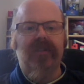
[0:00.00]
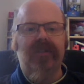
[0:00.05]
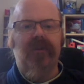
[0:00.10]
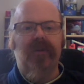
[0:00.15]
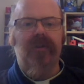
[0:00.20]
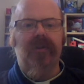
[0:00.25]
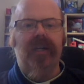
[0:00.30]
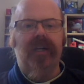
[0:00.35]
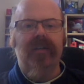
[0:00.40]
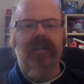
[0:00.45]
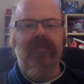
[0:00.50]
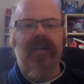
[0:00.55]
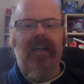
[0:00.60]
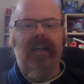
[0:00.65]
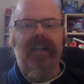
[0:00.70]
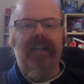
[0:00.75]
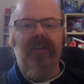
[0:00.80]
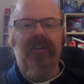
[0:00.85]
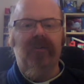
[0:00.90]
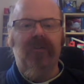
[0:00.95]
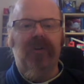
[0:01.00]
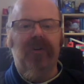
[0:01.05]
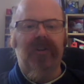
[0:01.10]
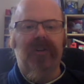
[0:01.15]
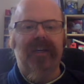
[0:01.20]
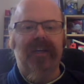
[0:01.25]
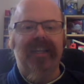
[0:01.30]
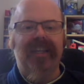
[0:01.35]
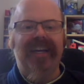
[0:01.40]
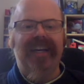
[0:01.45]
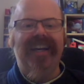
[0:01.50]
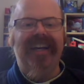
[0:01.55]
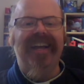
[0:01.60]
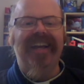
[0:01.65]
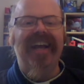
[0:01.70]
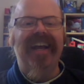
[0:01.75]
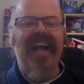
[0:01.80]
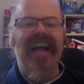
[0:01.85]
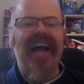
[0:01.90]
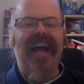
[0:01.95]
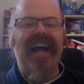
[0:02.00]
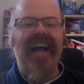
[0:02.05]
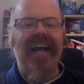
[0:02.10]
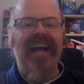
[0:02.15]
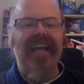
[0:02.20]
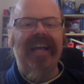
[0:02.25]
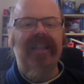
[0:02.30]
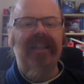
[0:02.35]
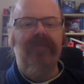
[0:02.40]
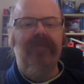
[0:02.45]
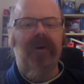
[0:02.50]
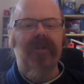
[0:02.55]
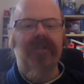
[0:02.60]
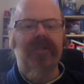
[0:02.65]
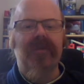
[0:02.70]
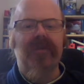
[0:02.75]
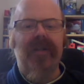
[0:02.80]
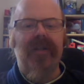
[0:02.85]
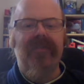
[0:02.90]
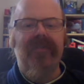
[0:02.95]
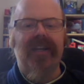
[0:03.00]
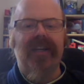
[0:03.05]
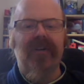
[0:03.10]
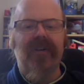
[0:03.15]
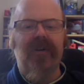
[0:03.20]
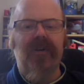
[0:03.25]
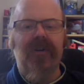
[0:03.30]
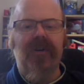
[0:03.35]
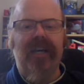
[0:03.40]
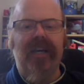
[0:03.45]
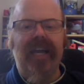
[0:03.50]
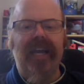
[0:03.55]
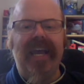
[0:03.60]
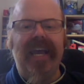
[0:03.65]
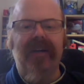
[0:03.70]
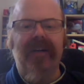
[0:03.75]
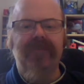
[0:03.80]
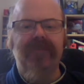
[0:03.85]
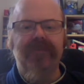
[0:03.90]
corner. Click the wrong thing there. In the bottom left-hand corner here,